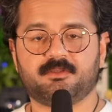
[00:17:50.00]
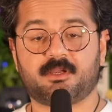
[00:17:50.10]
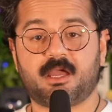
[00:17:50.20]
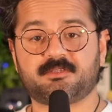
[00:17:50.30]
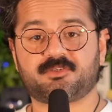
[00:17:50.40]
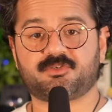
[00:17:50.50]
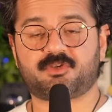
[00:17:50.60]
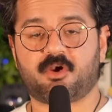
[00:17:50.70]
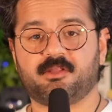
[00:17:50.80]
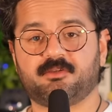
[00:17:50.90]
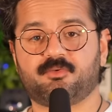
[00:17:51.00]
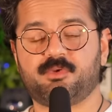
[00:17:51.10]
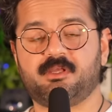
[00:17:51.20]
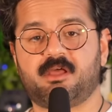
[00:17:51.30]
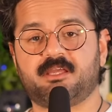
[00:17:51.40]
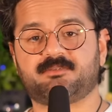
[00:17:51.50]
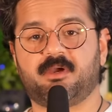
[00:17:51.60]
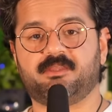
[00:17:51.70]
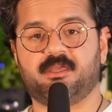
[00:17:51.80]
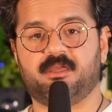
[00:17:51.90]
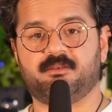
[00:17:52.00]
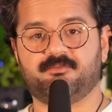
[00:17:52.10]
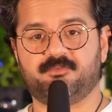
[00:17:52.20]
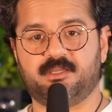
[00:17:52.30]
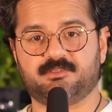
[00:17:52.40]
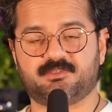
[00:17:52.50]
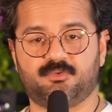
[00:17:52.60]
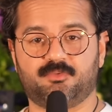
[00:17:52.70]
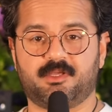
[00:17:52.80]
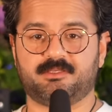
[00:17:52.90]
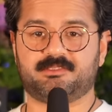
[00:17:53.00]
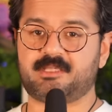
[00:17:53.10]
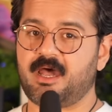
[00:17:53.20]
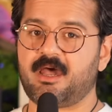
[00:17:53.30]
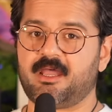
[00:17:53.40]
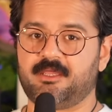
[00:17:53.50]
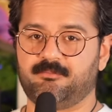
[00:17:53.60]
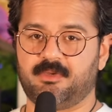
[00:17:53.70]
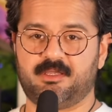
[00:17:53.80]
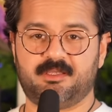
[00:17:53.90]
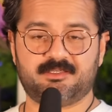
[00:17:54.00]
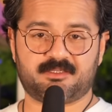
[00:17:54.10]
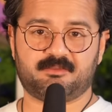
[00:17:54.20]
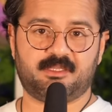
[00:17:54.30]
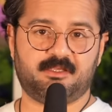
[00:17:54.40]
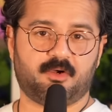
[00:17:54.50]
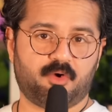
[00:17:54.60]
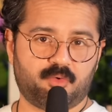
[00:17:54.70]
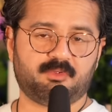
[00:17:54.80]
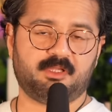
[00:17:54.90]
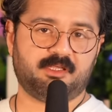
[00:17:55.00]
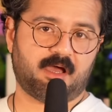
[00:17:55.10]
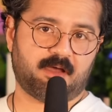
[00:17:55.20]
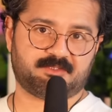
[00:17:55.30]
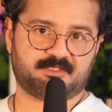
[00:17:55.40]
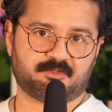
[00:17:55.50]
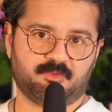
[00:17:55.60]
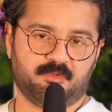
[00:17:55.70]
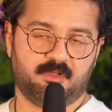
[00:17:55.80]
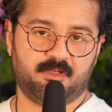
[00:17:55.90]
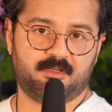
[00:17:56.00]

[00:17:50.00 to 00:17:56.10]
The guys are starting to realize by the end of day two that time isn't the only obstacle